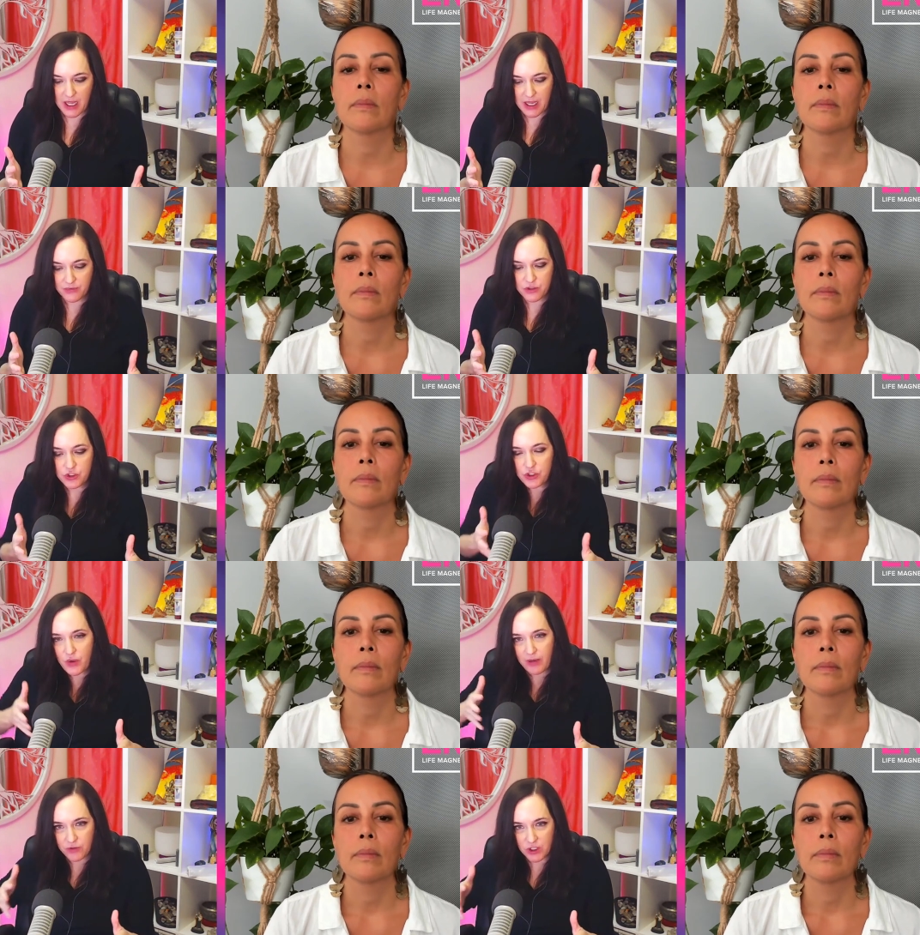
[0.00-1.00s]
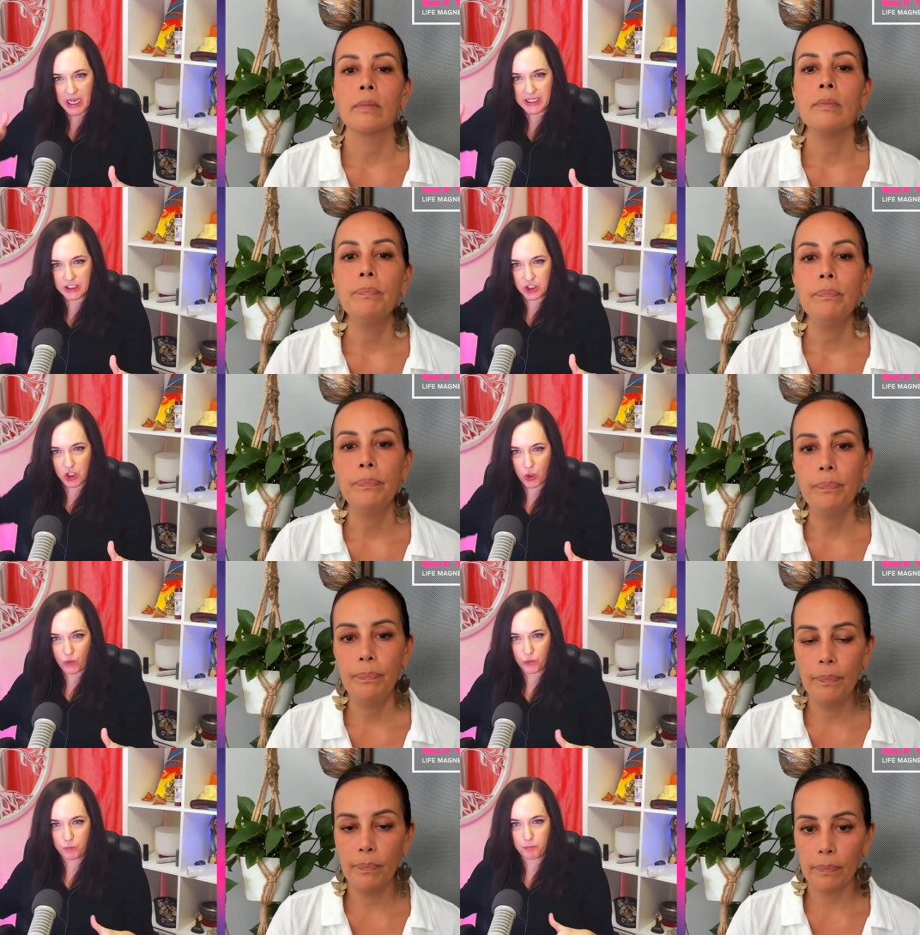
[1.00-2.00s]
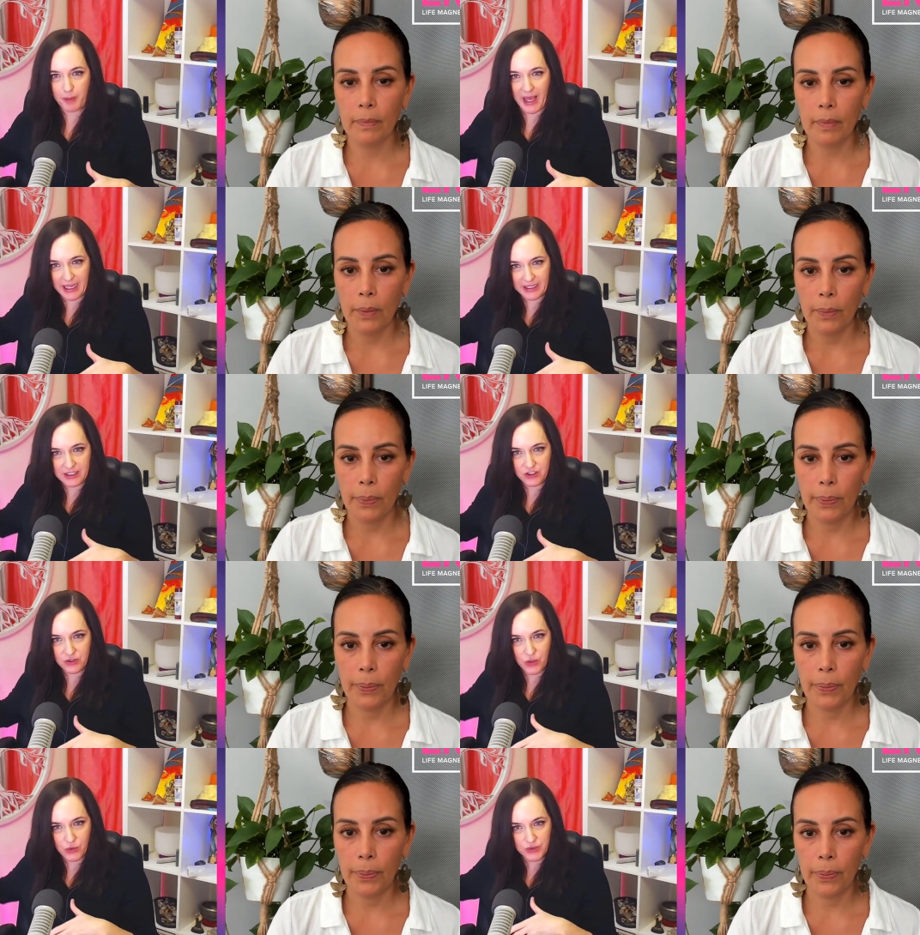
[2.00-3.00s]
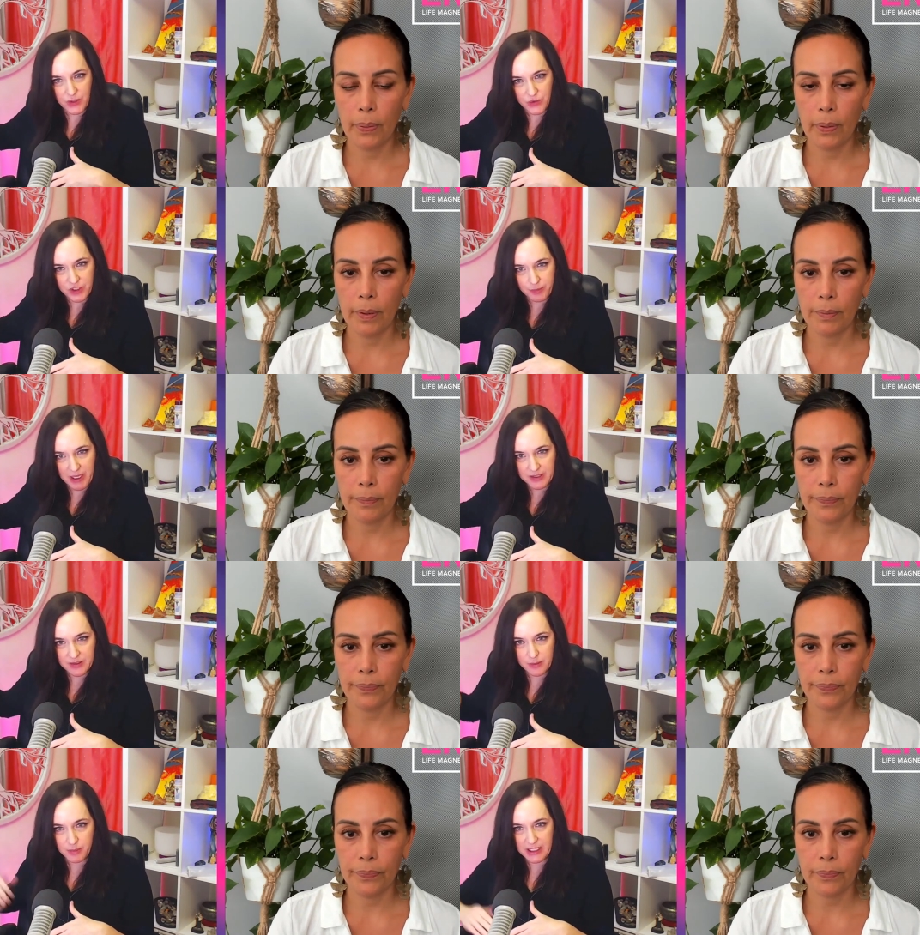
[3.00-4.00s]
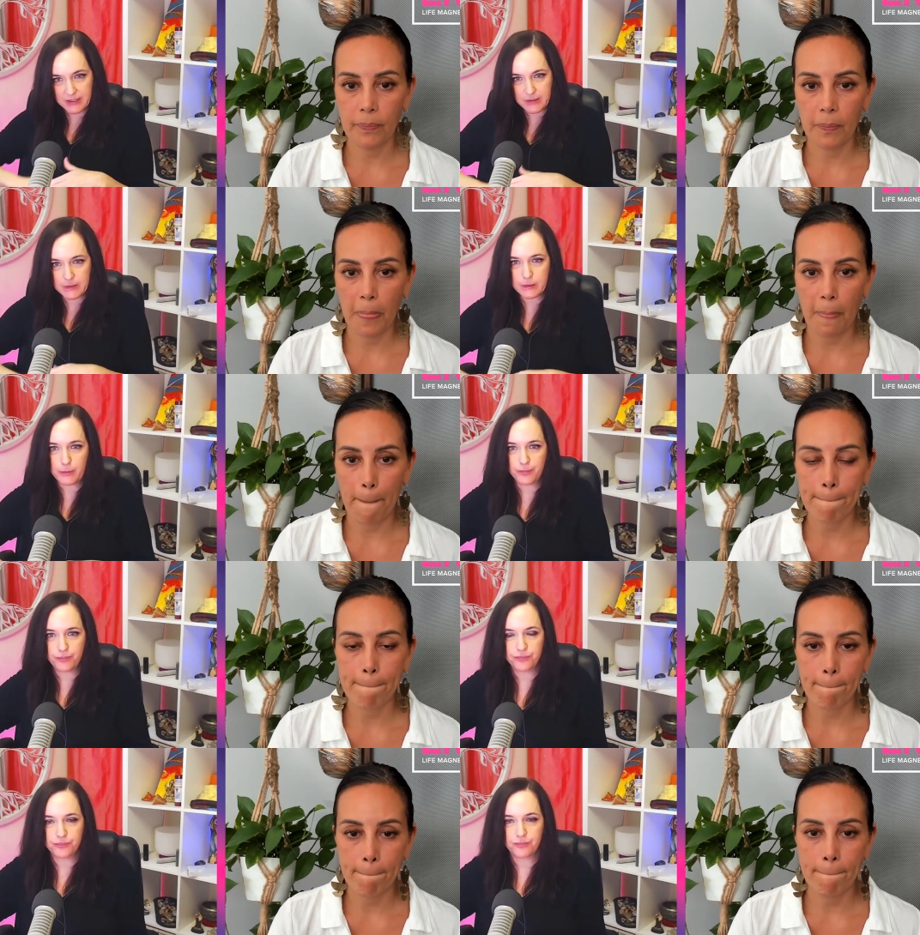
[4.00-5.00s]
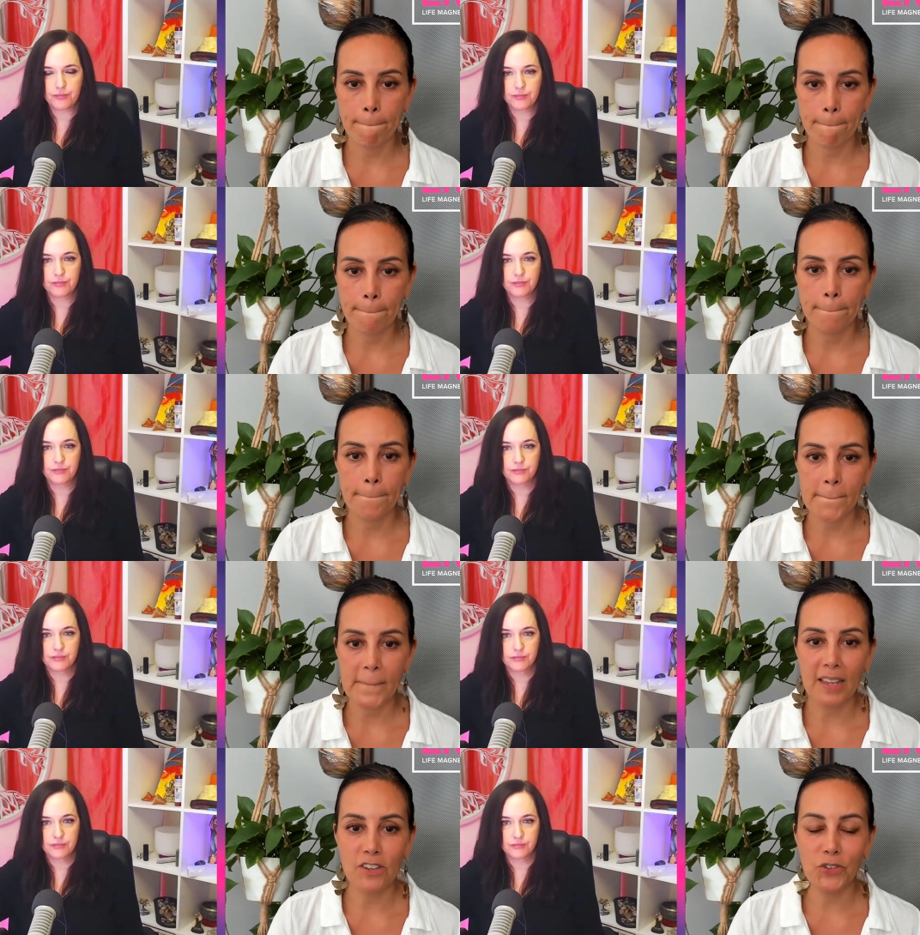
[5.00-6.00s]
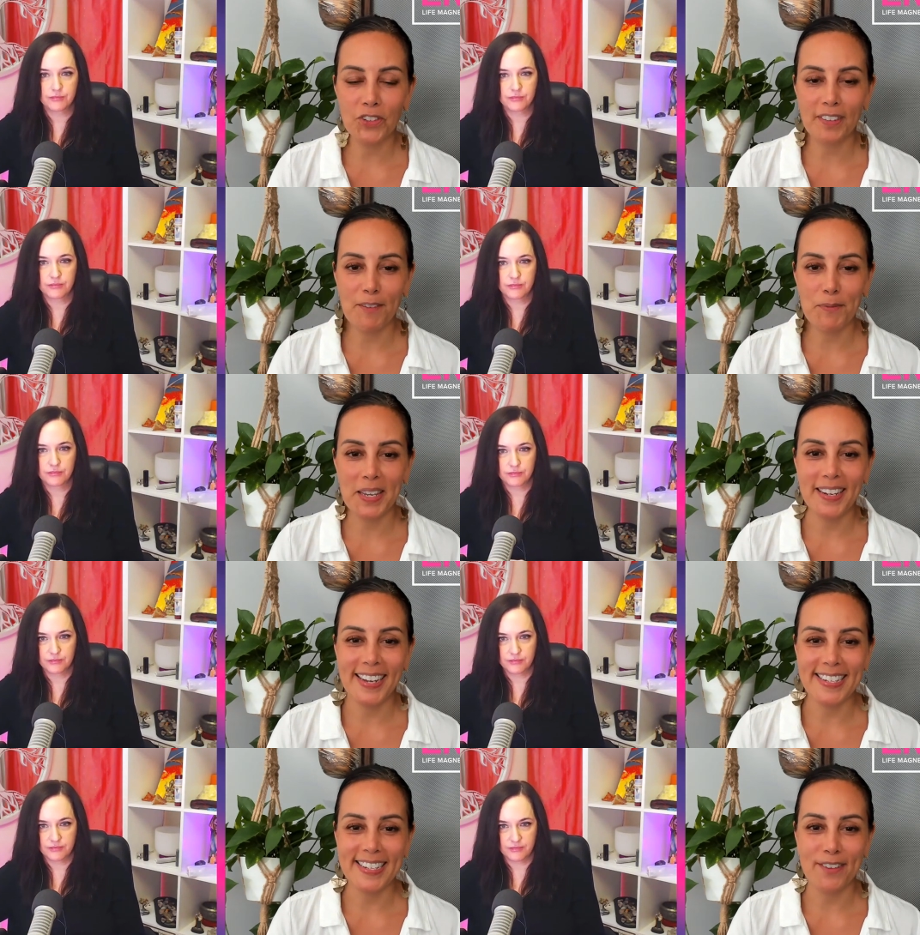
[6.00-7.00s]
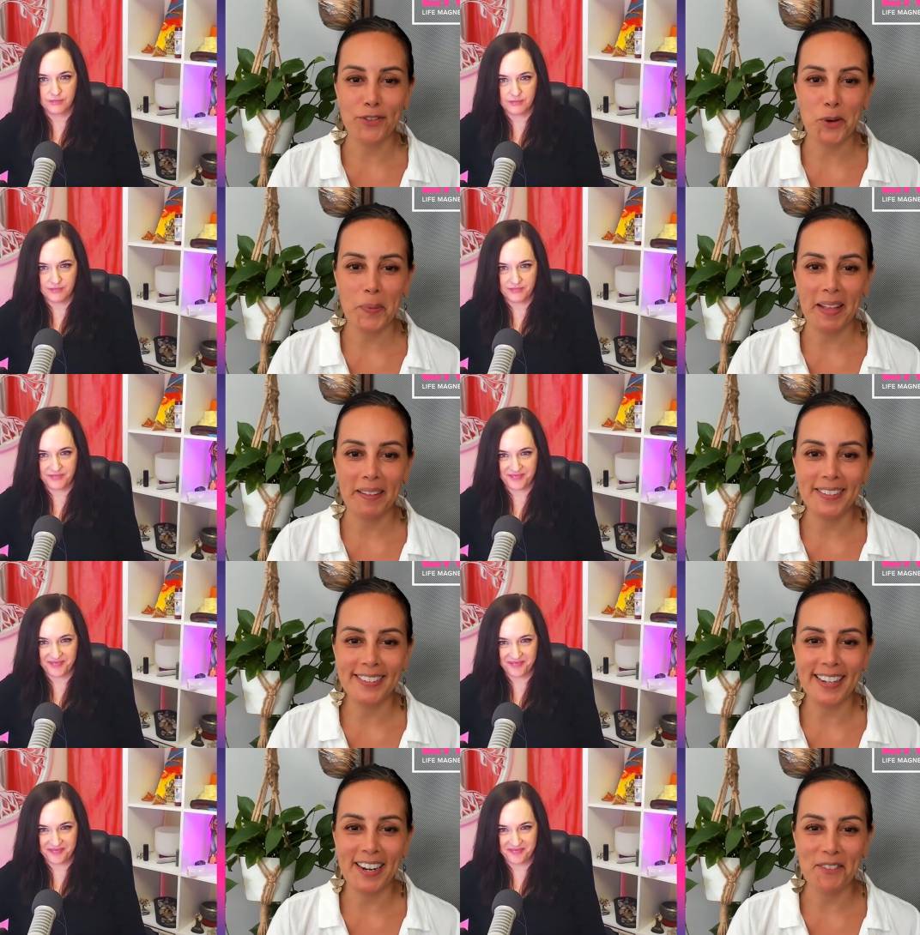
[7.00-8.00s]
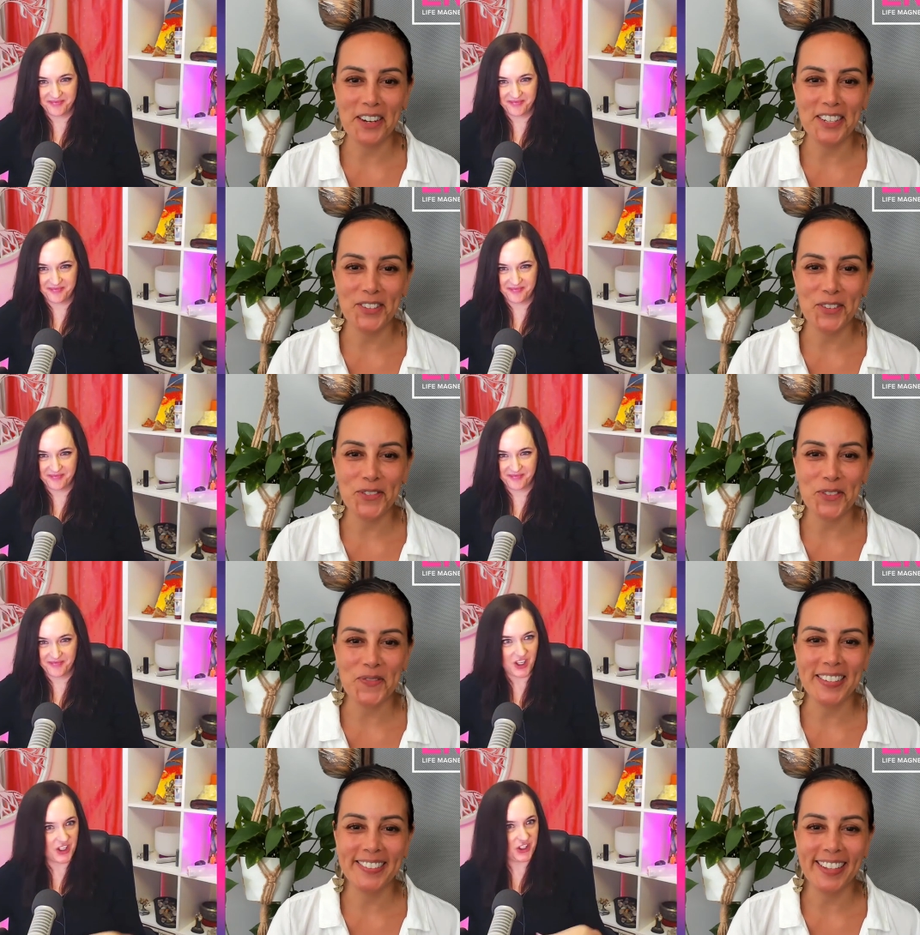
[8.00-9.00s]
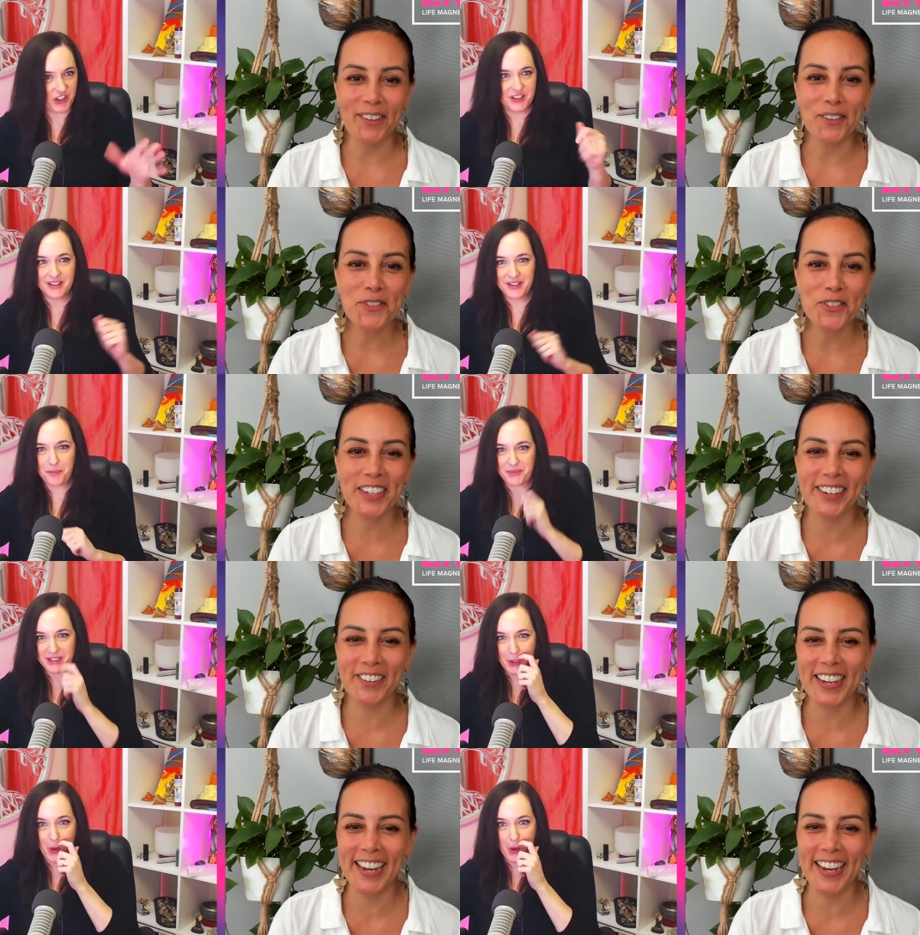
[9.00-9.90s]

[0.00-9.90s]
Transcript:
Speaker 1: their life, do you ever kind of go back into those other spaces and places?
Speaker 2: you just gave me an idea for a balance that I want to do for myself. Good. Like